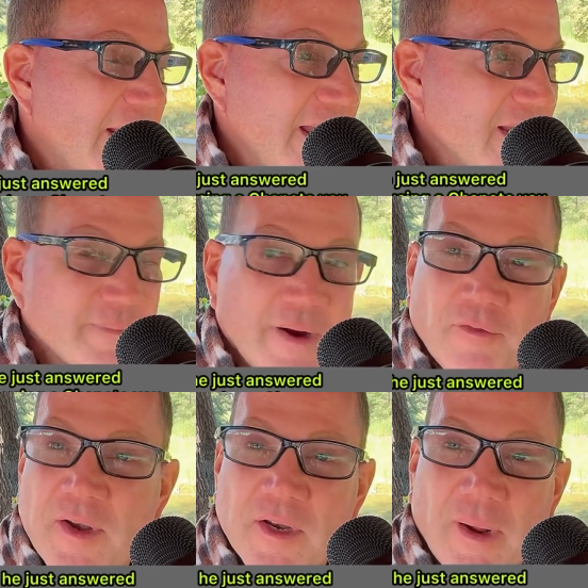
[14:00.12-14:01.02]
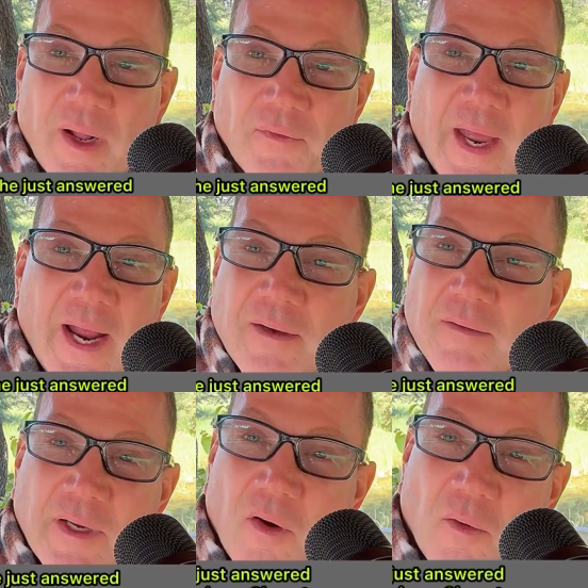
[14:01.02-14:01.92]
and ask my friend about that,
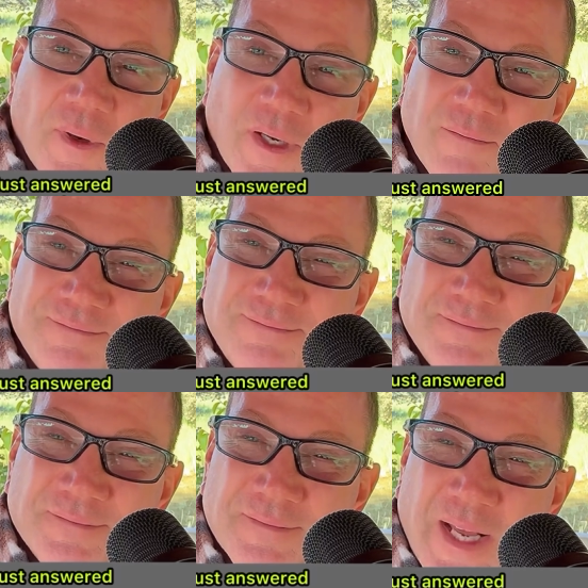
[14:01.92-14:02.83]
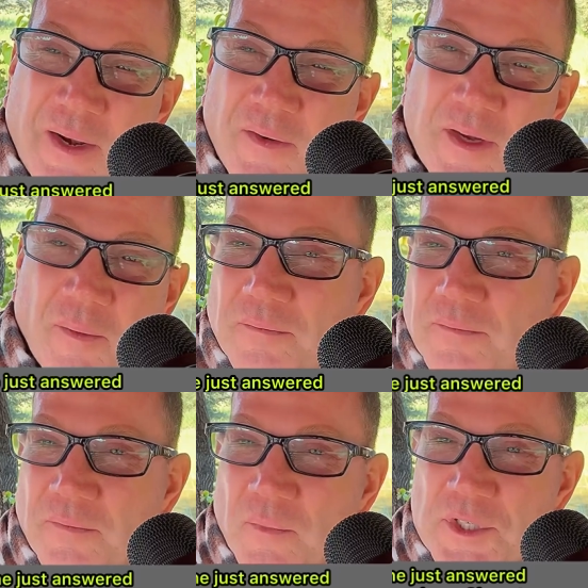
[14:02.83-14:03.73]
but I don't,
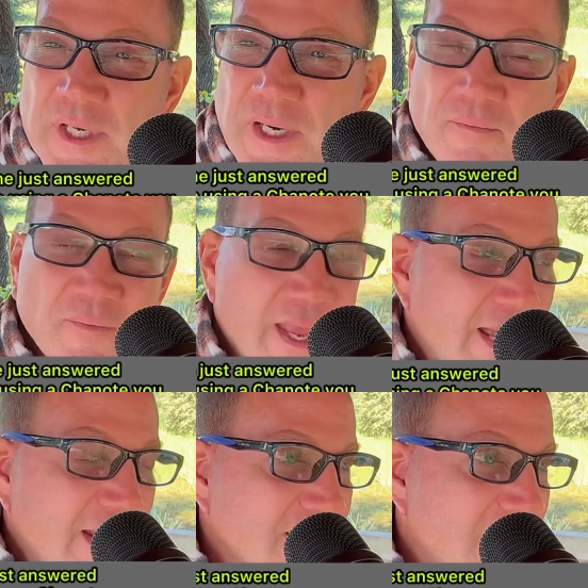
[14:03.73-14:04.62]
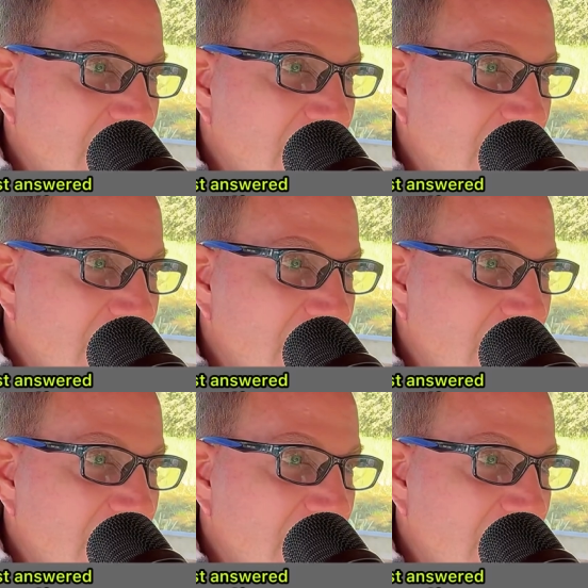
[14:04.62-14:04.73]
we'll see. And,